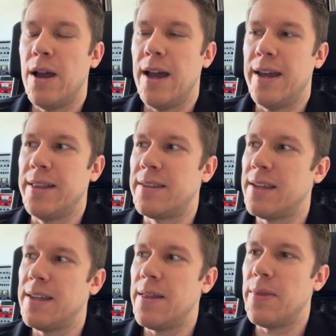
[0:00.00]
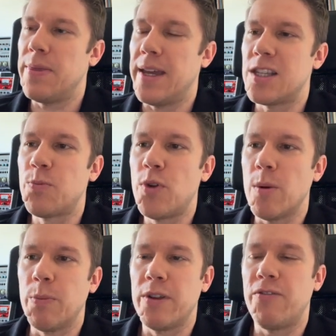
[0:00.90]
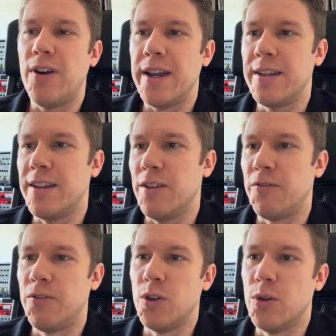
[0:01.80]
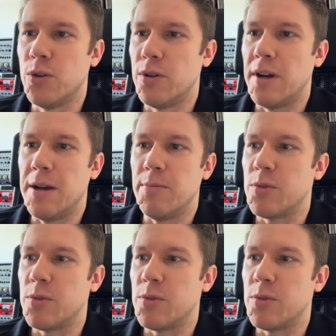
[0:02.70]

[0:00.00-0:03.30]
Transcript: And that's probably fine if you